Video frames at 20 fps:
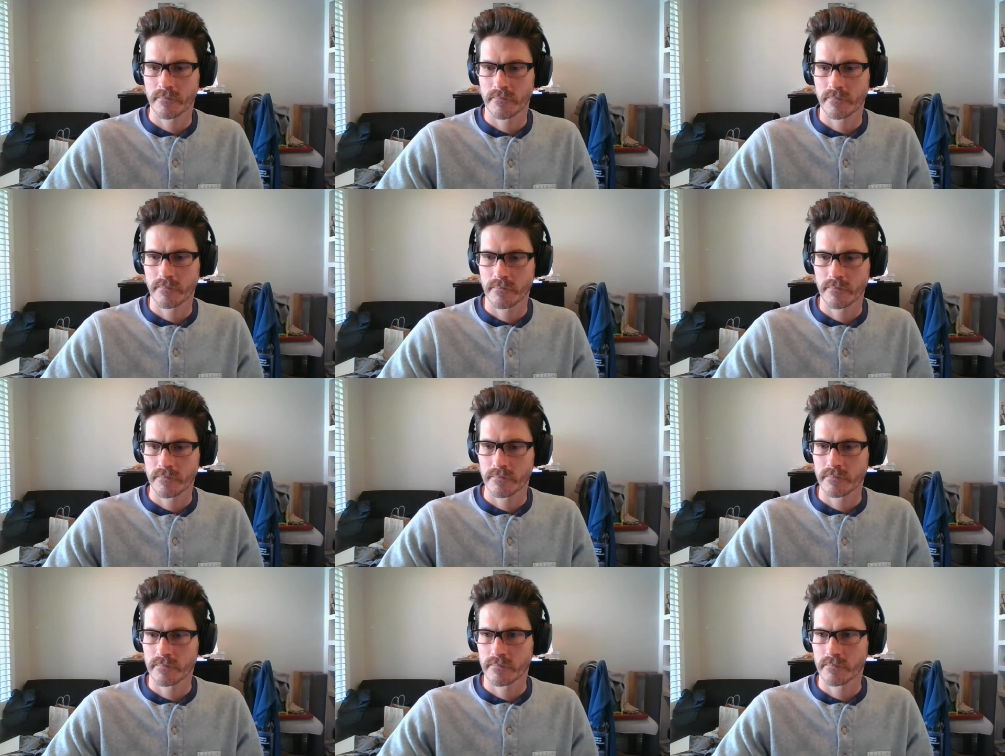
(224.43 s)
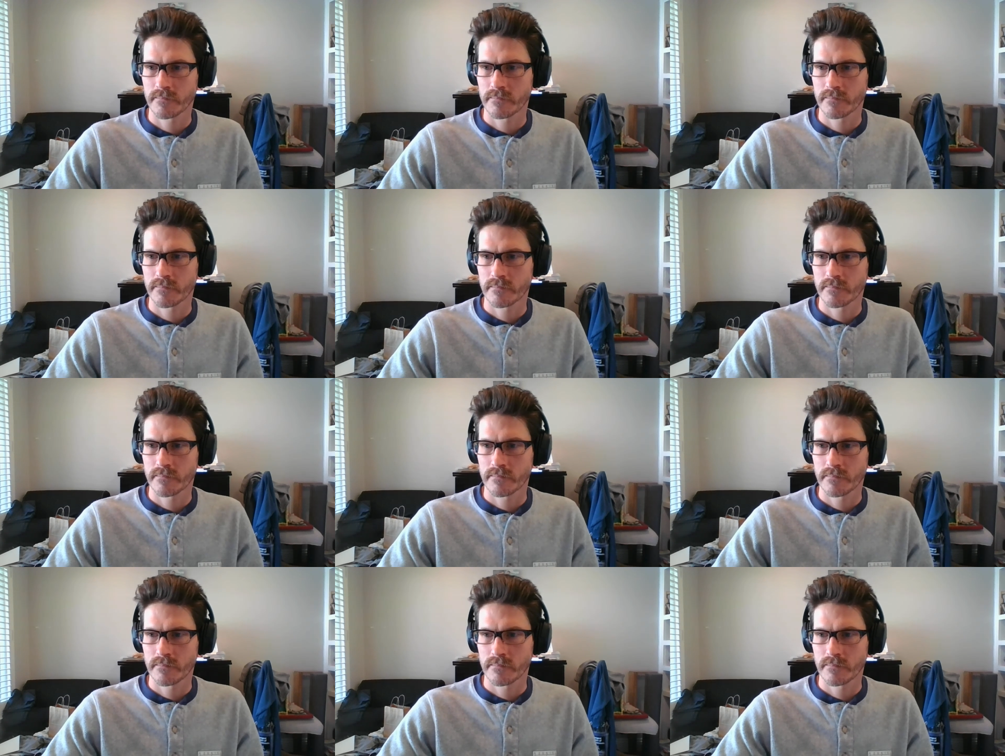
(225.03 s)

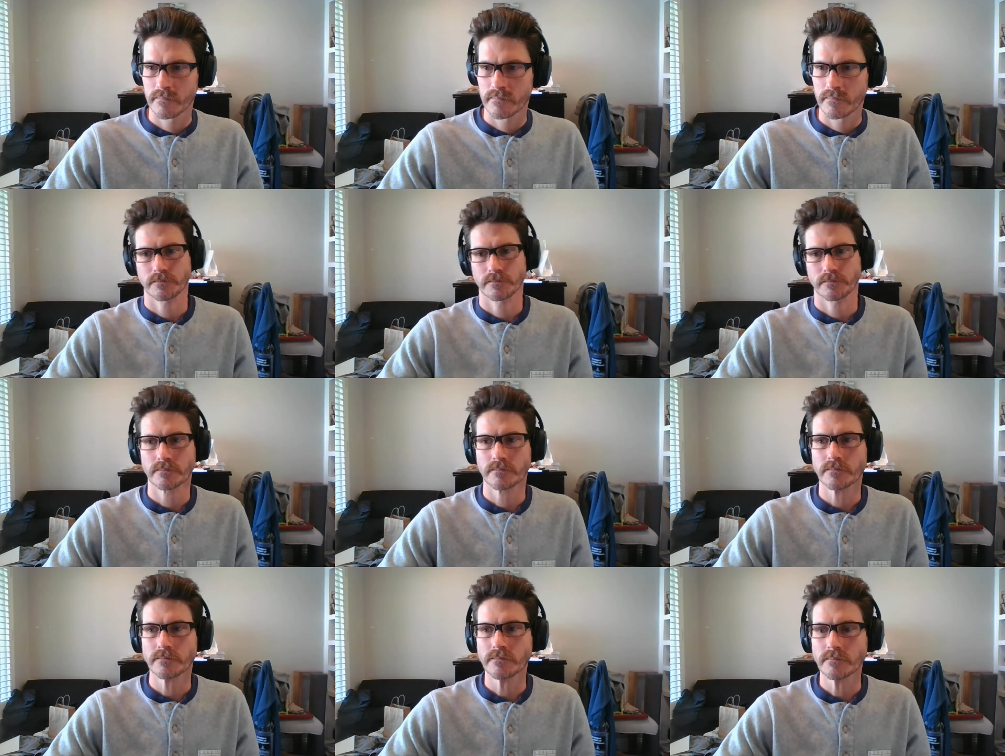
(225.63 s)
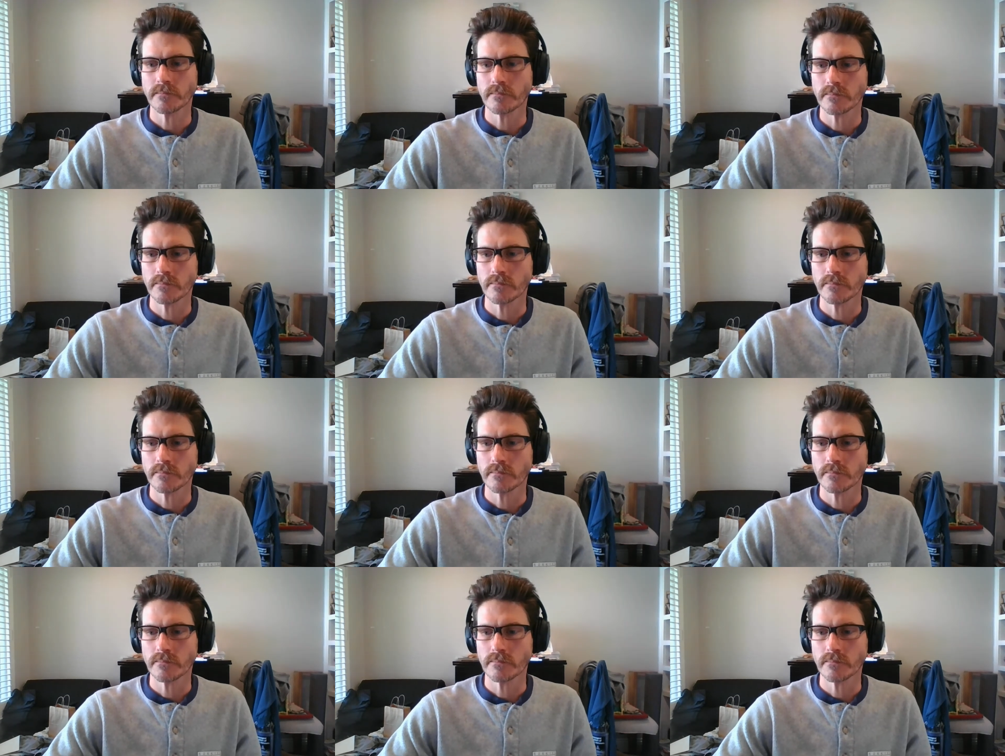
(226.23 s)
Nothing is said.